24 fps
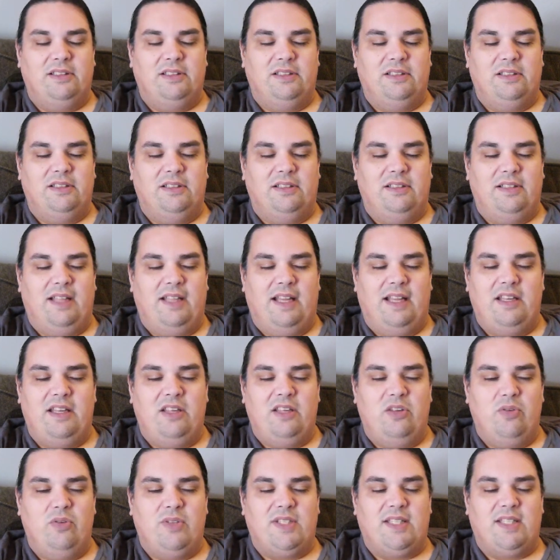that it
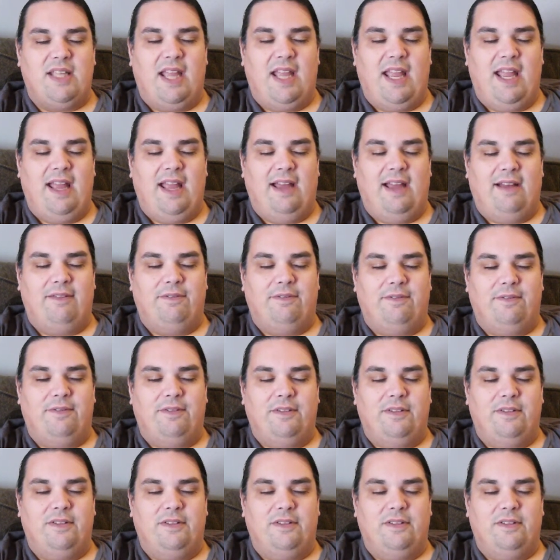used to have.
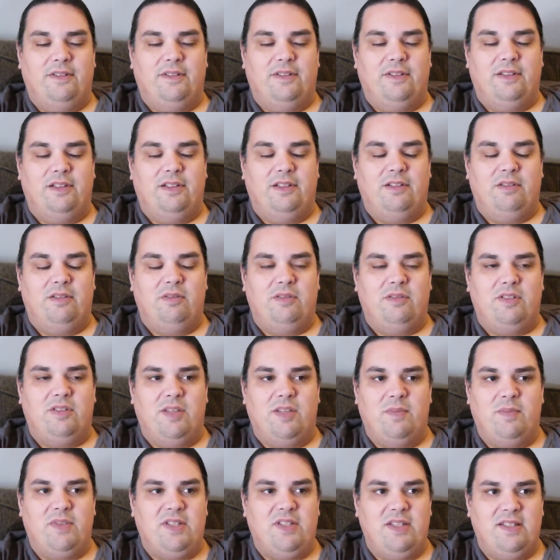
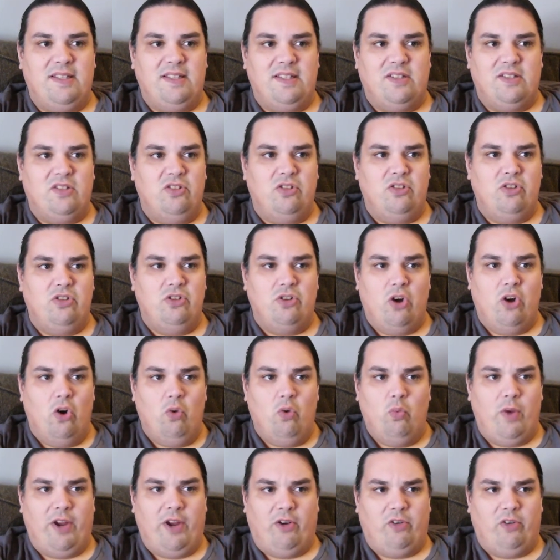Simpsons is
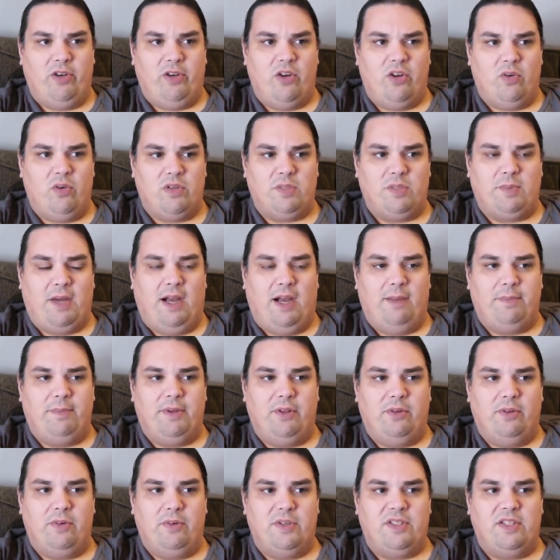nowhere near as
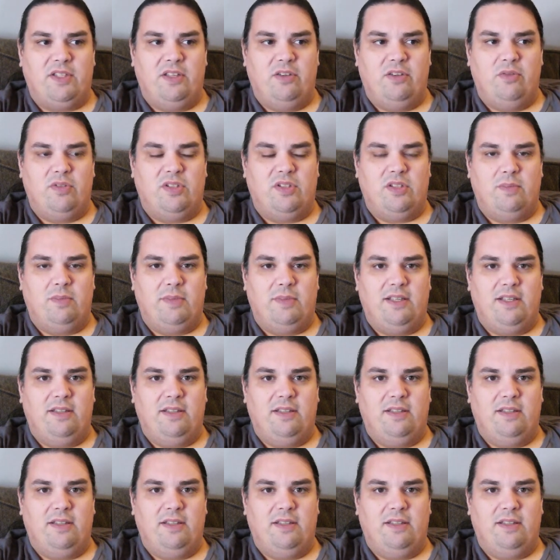popular as it used to be.